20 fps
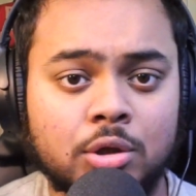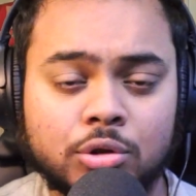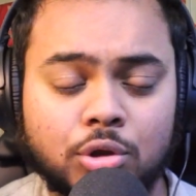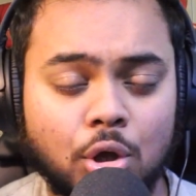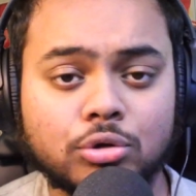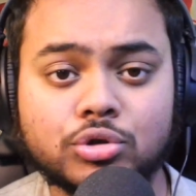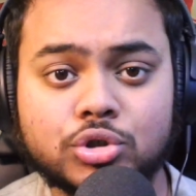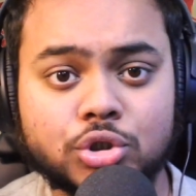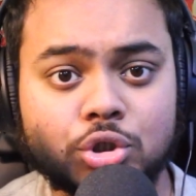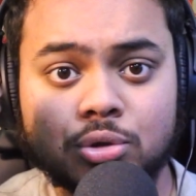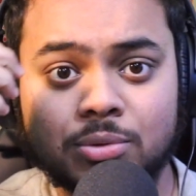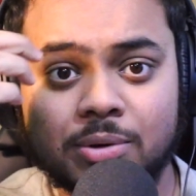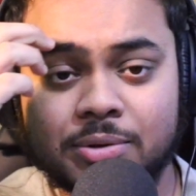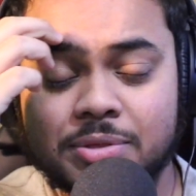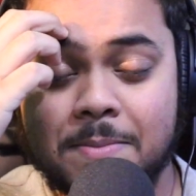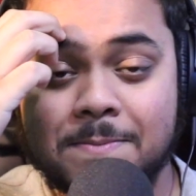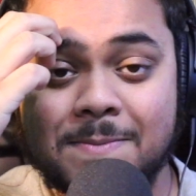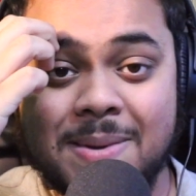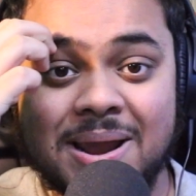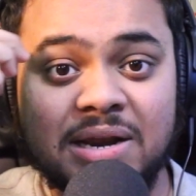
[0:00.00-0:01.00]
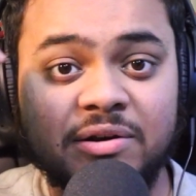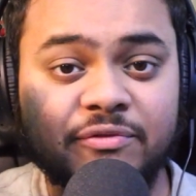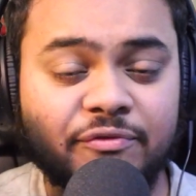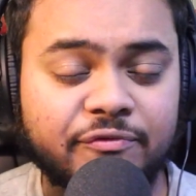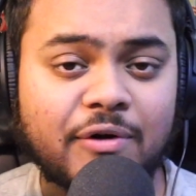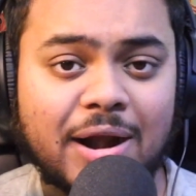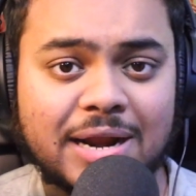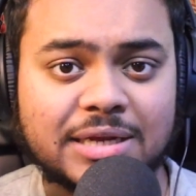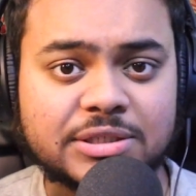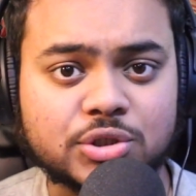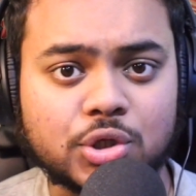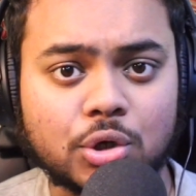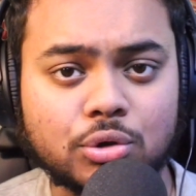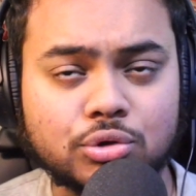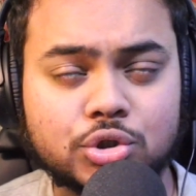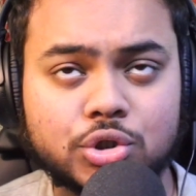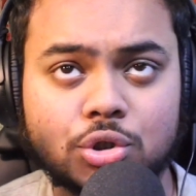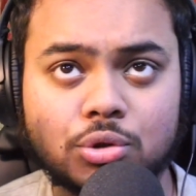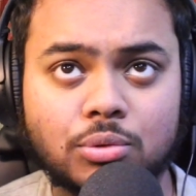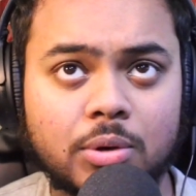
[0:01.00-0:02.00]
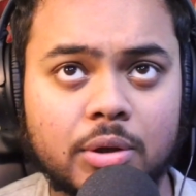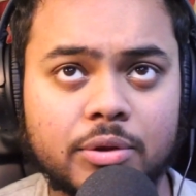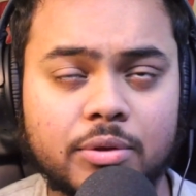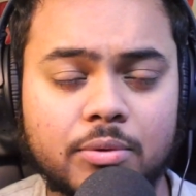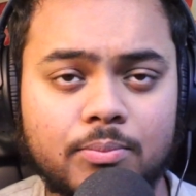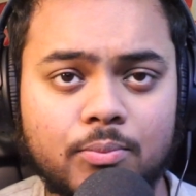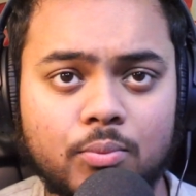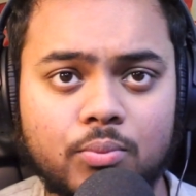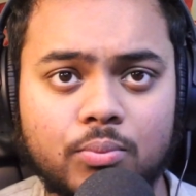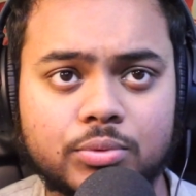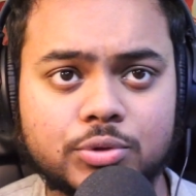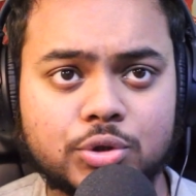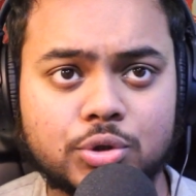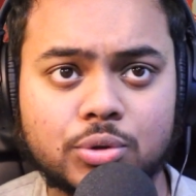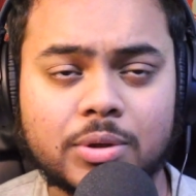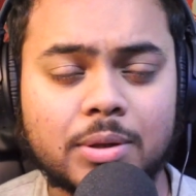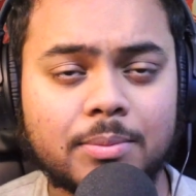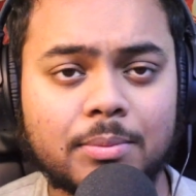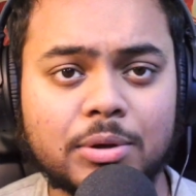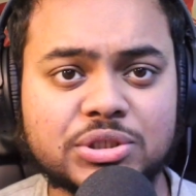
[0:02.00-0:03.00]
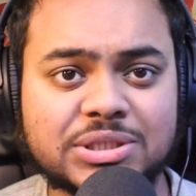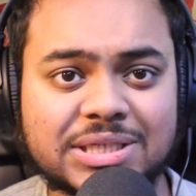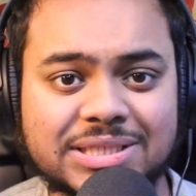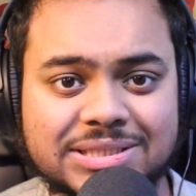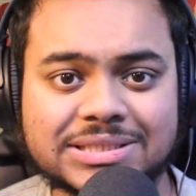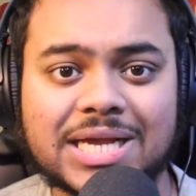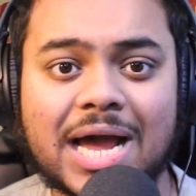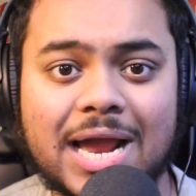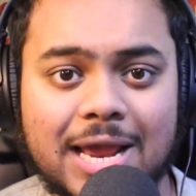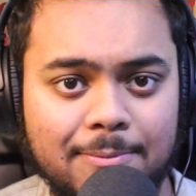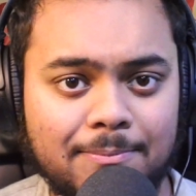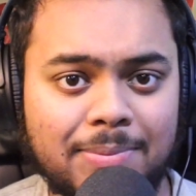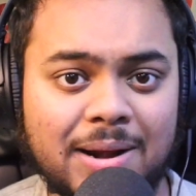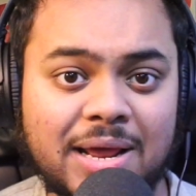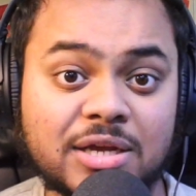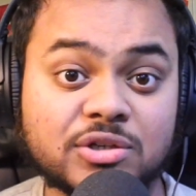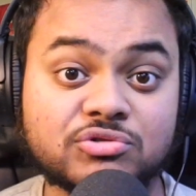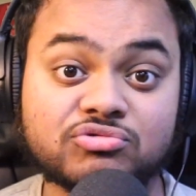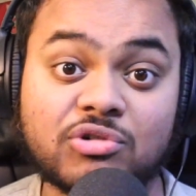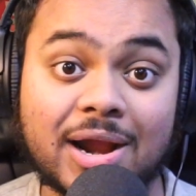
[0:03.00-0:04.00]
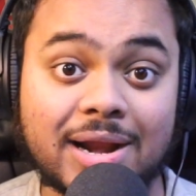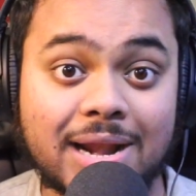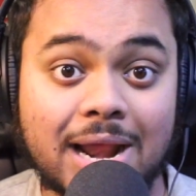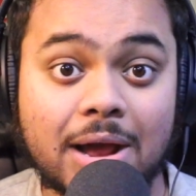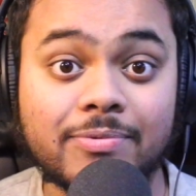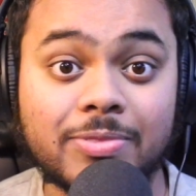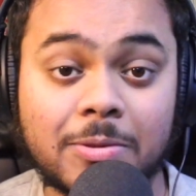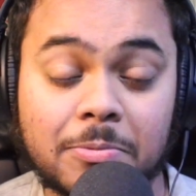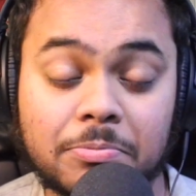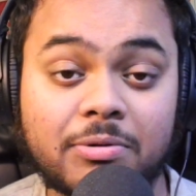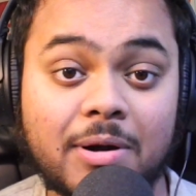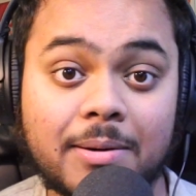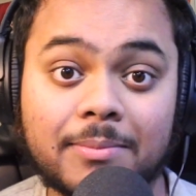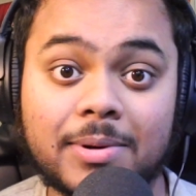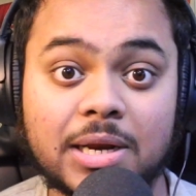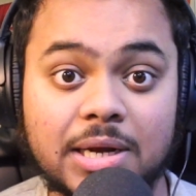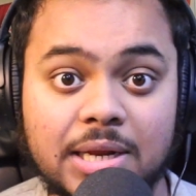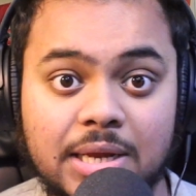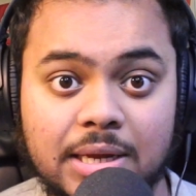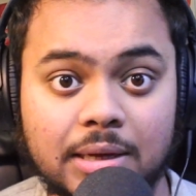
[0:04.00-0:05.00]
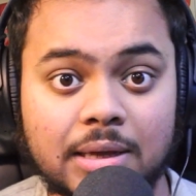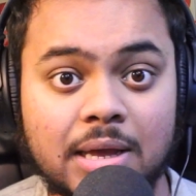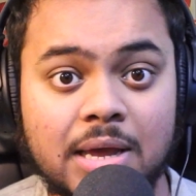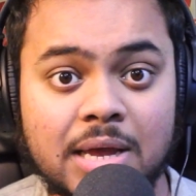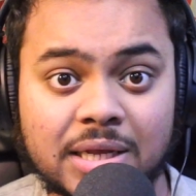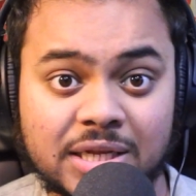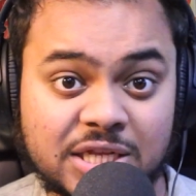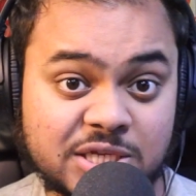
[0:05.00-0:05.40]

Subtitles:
Those two are the main threats. Those two are the most exciting players right now in the Premier League.